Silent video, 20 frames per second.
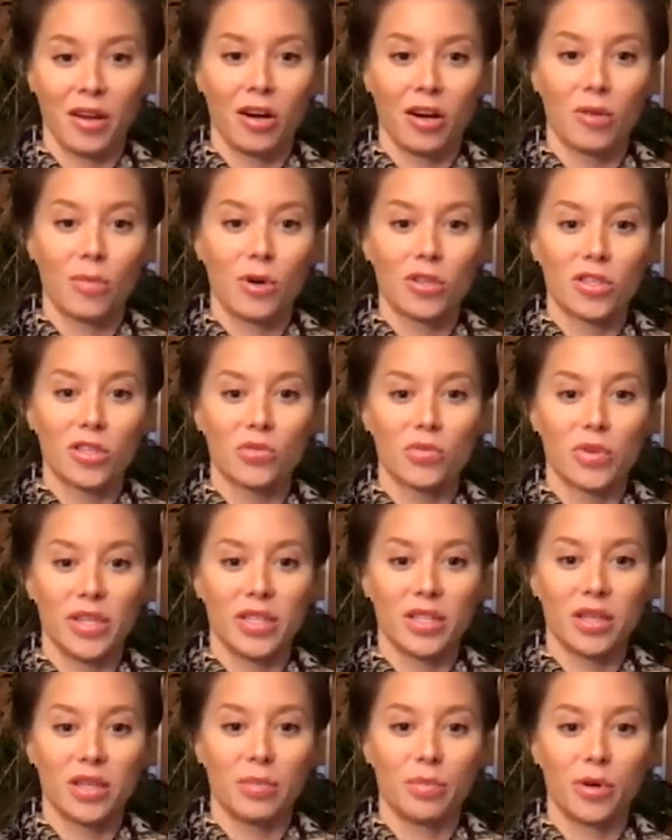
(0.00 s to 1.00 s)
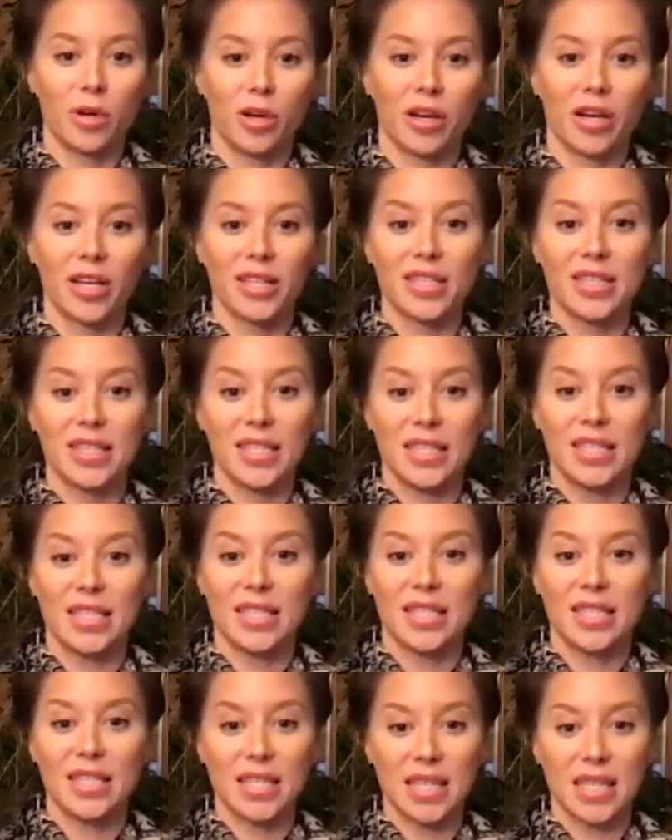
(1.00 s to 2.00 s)
Her most recent book,
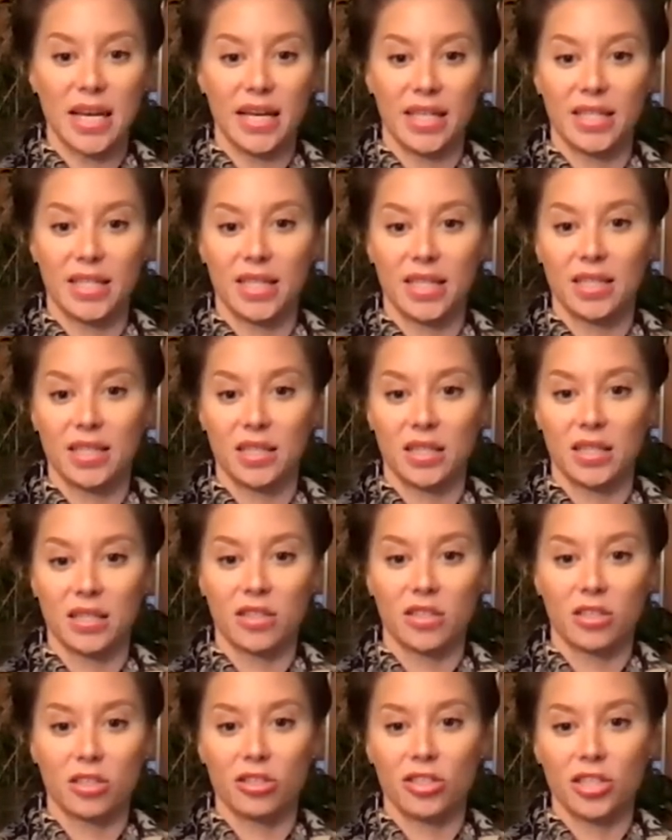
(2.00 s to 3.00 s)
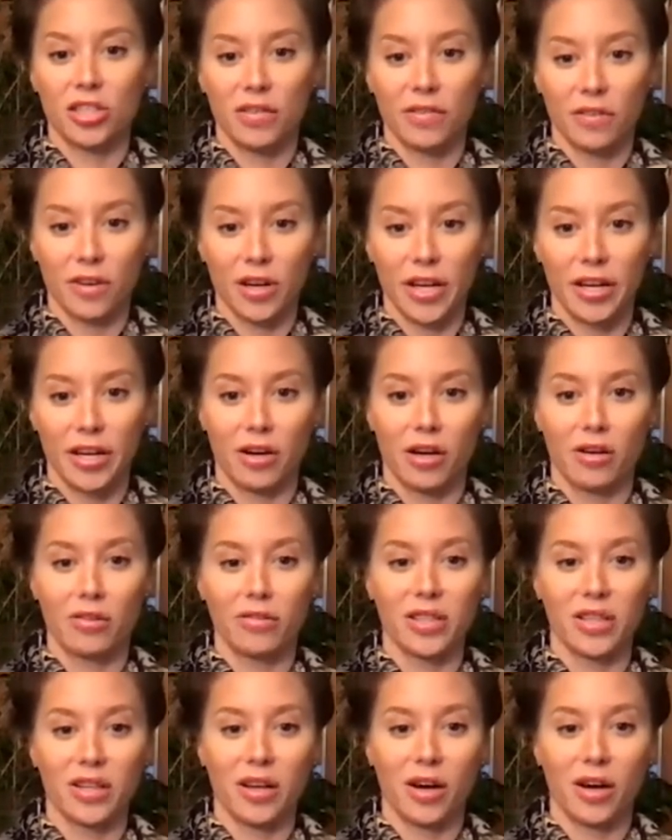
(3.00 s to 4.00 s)
Citizen Scientist, Searching for
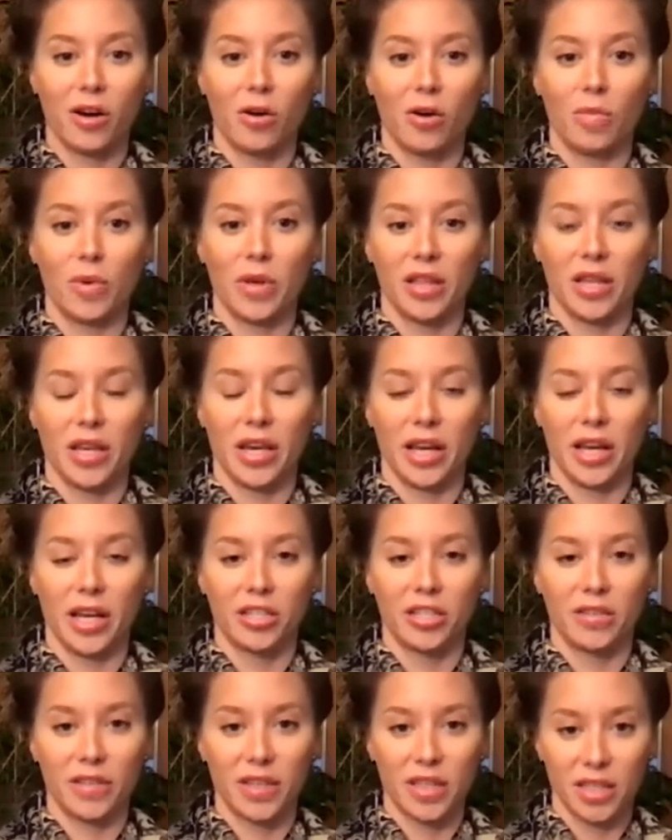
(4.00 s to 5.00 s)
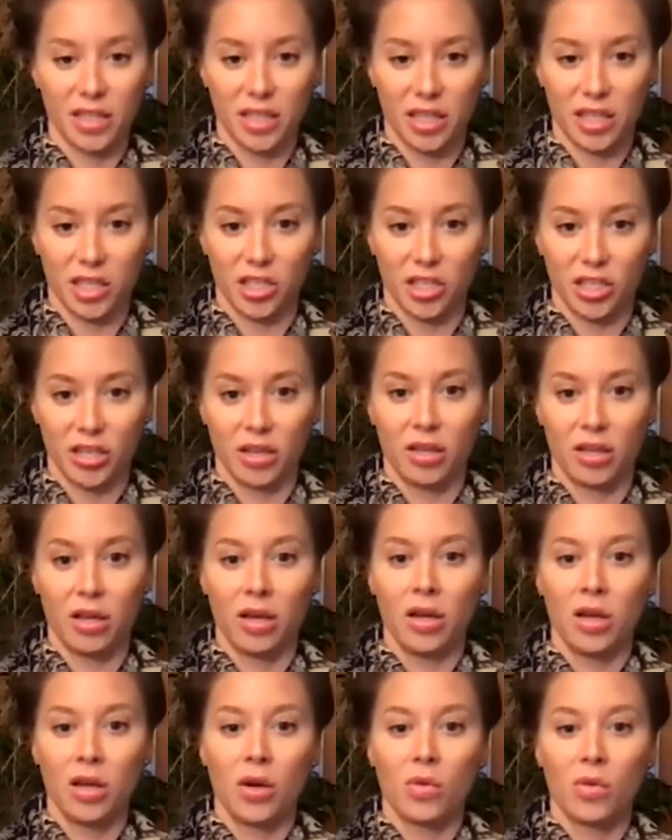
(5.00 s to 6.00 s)
Heroes and Hope in the Age of Extinction,
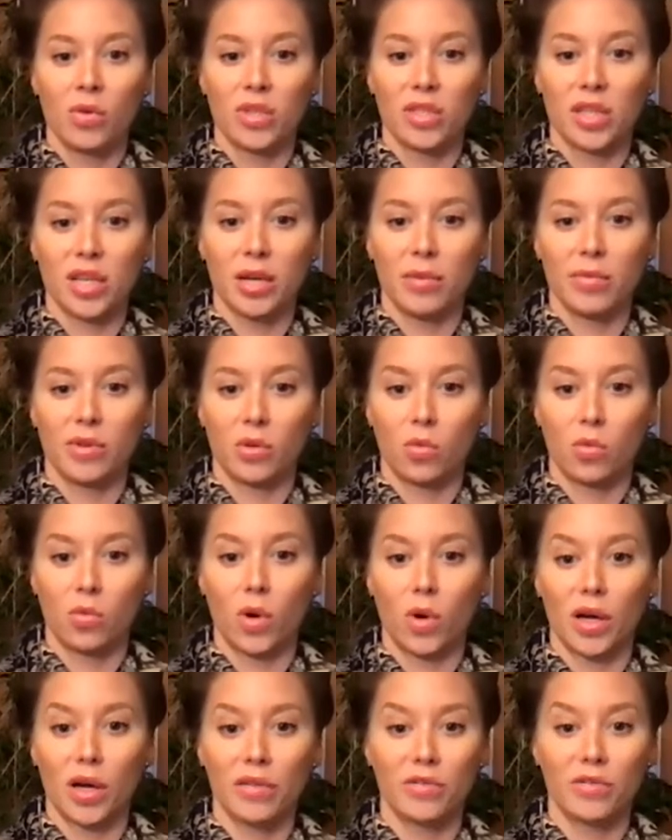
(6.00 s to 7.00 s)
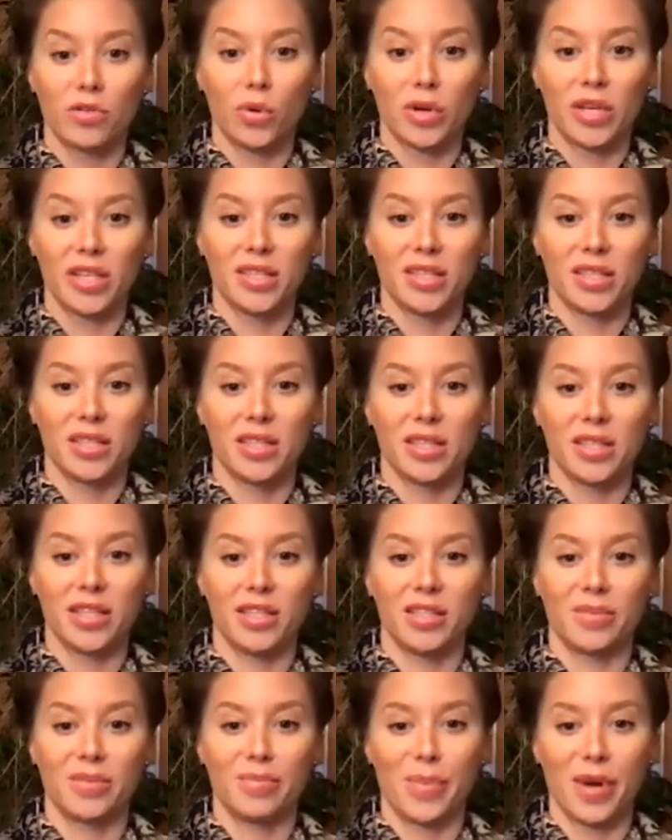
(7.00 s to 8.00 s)
was named one of
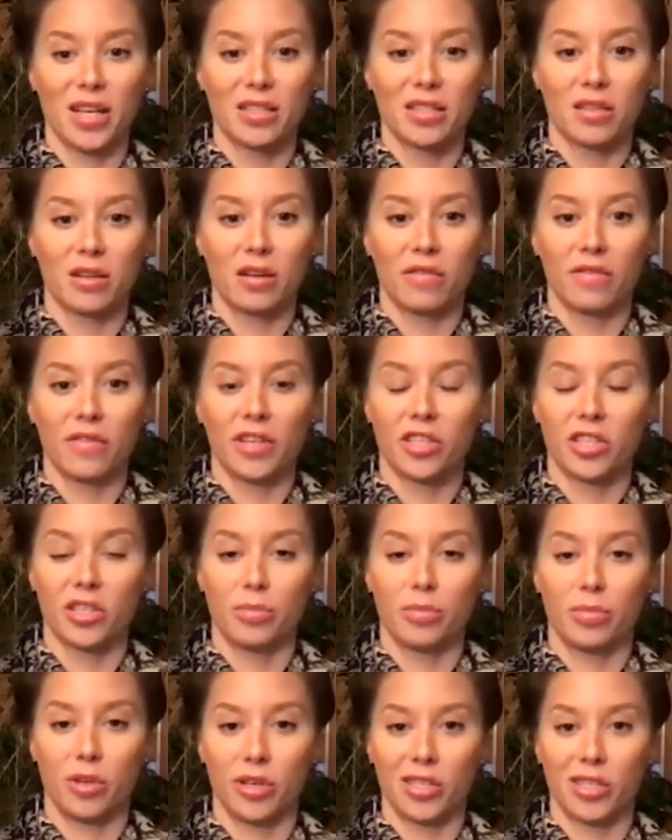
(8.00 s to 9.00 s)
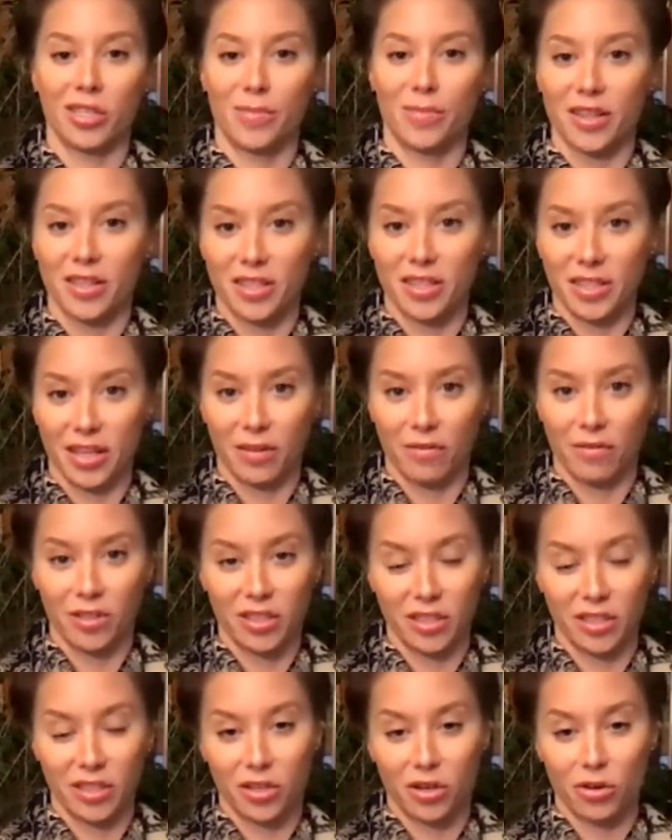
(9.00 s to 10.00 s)
2016's best nonfiction books by the San
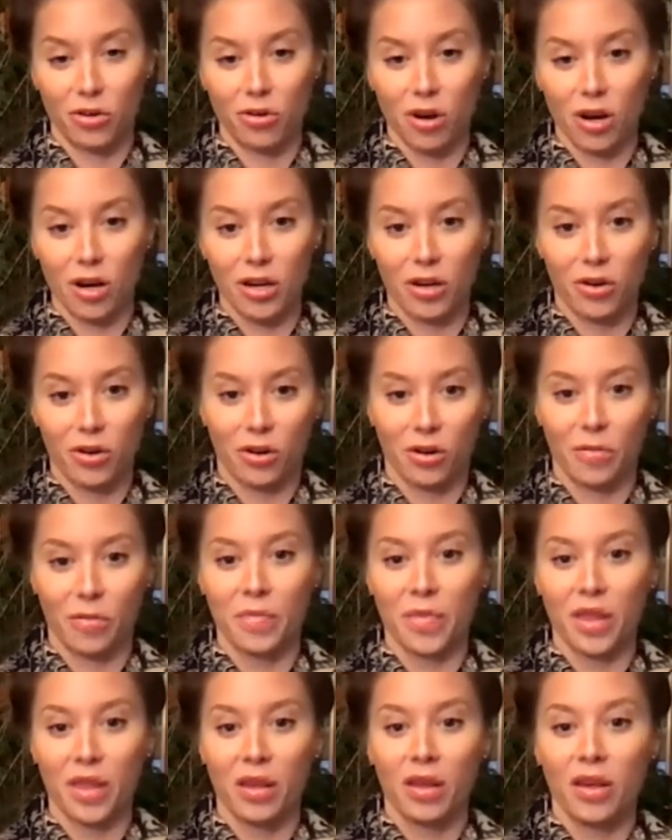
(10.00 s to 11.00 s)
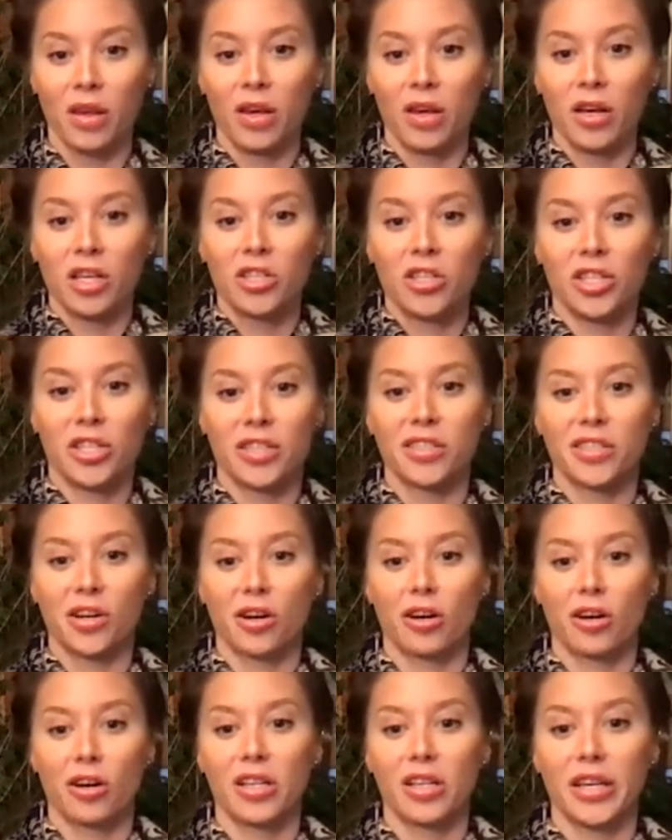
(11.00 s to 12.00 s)
Francisco Chronicle. She is
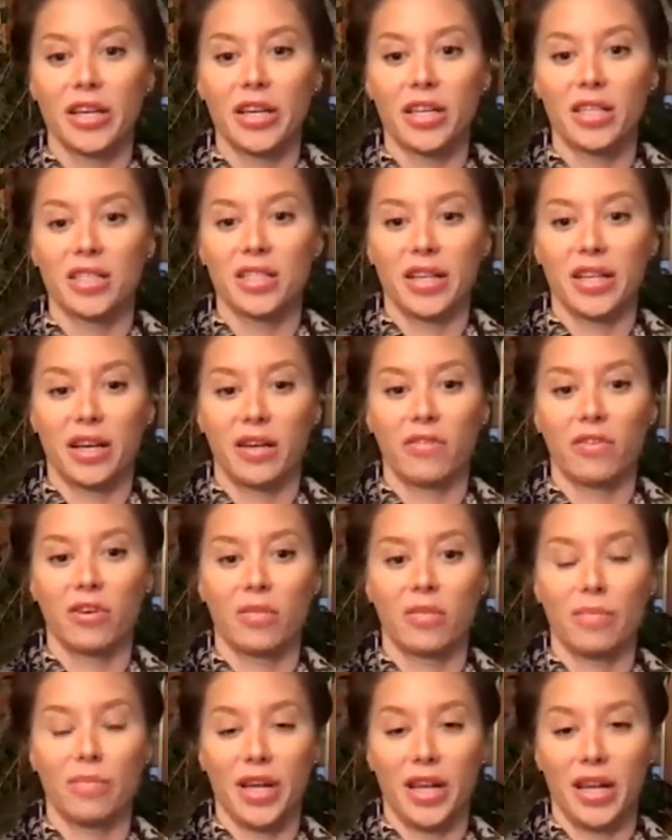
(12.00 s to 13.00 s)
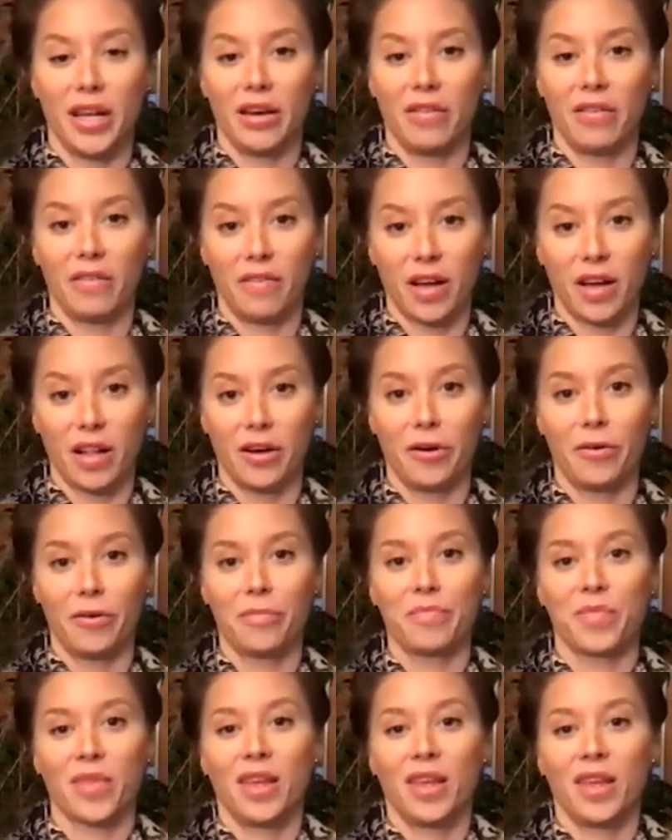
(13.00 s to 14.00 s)
currently a Stanford Media Fellow.